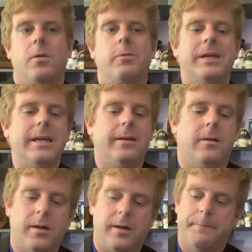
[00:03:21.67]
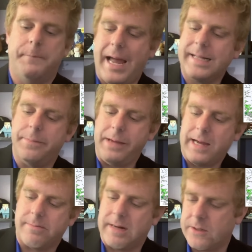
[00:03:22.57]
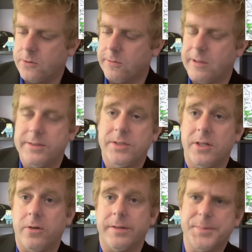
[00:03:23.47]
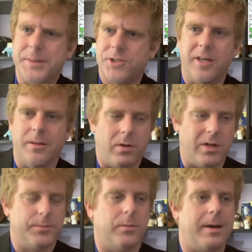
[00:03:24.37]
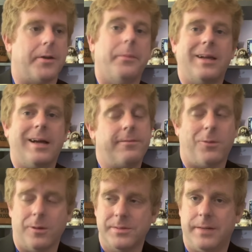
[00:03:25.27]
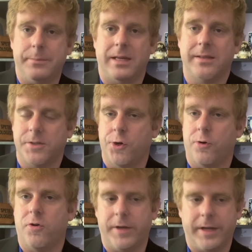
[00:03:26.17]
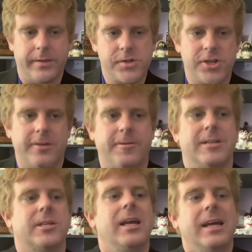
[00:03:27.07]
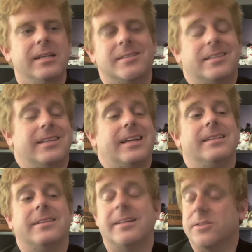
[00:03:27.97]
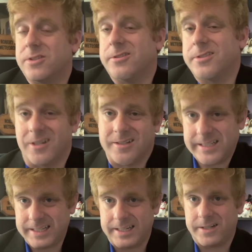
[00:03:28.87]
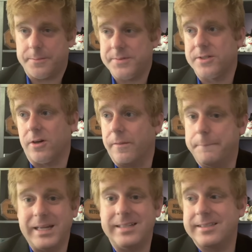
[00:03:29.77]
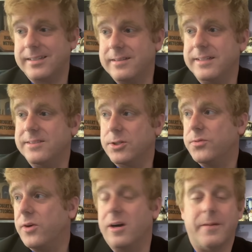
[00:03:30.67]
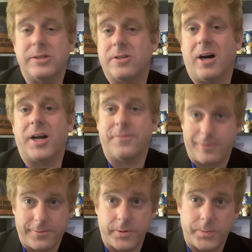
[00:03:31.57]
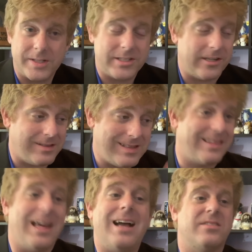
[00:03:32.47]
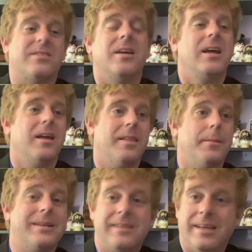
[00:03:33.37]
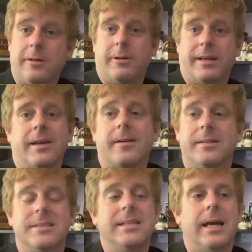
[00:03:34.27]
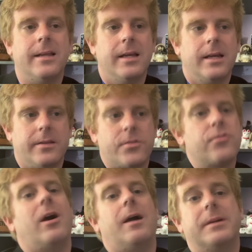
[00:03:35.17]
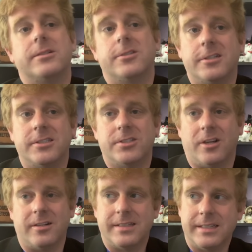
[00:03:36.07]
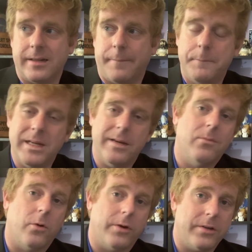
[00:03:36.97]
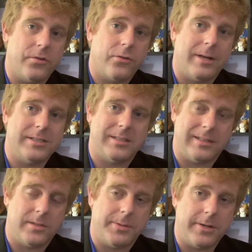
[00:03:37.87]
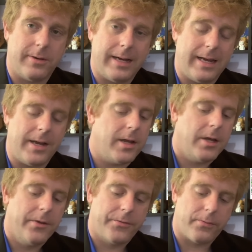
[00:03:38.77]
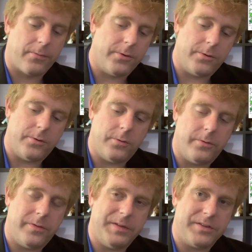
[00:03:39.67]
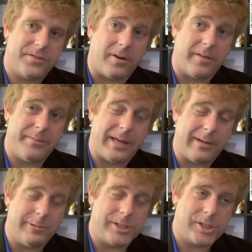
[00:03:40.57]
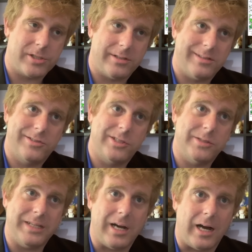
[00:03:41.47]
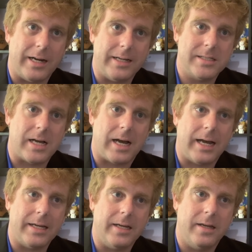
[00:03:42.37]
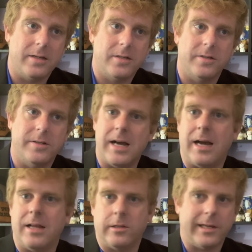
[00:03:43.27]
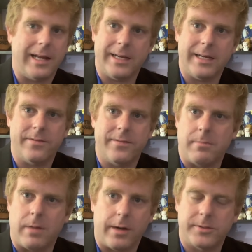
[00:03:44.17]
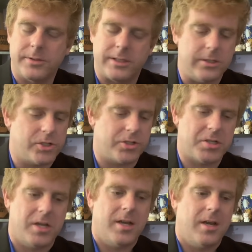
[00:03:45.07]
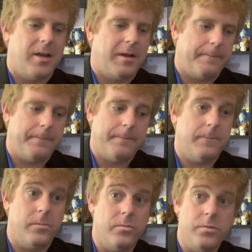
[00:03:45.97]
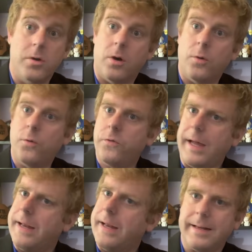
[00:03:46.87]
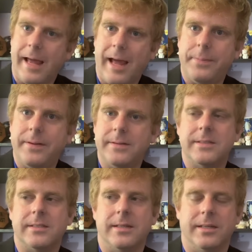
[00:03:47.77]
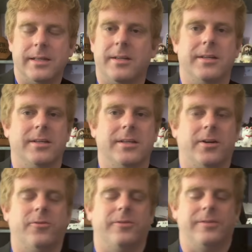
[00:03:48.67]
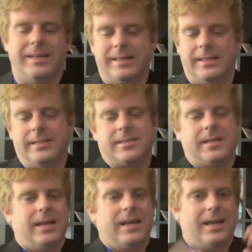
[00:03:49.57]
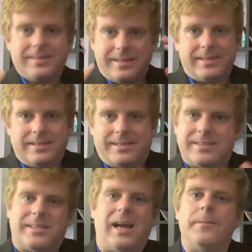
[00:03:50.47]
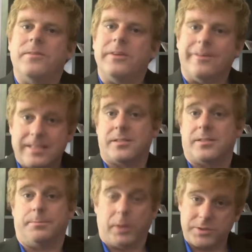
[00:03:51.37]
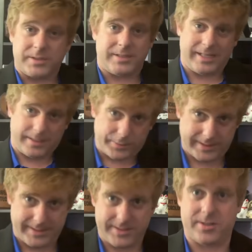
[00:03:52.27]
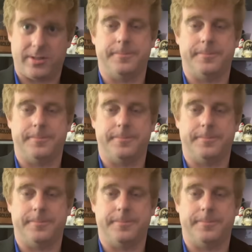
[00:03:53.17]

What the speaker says: When we get back-to-back model runs, though, especially on multiple model platforms, that being the Euro and the GFS, it does indicate that things could start to heat up. So basically, so far, I've been talking for a few minutes here, and that's the big takeaway here, is that the tropics are going to start to get a bit more interesting as we go ahead through the start of May, which, to be honest, I could not look at any of the models and just know that happens. It's this time of year that's supposed to take place. So